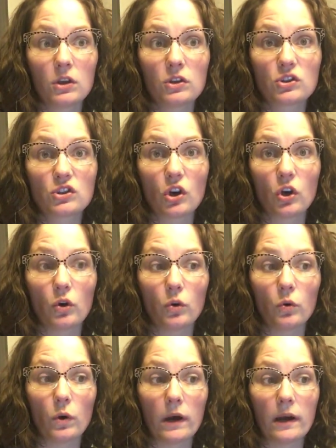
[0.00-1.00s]

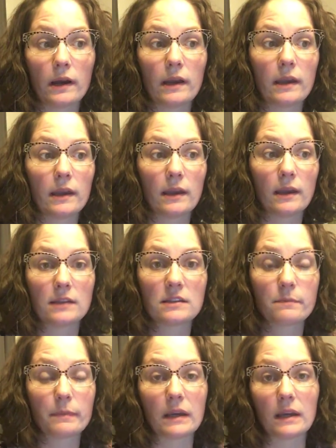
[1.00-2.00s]
So
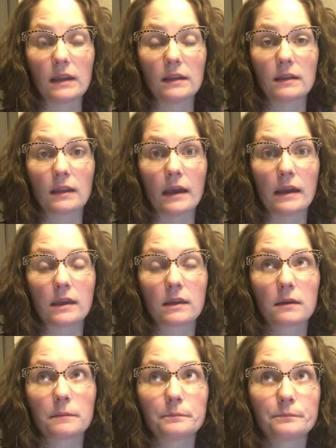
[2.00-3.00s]
it's been
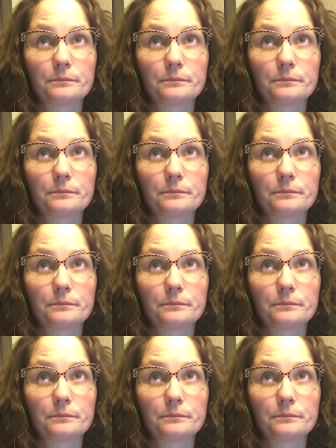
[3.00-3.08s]
like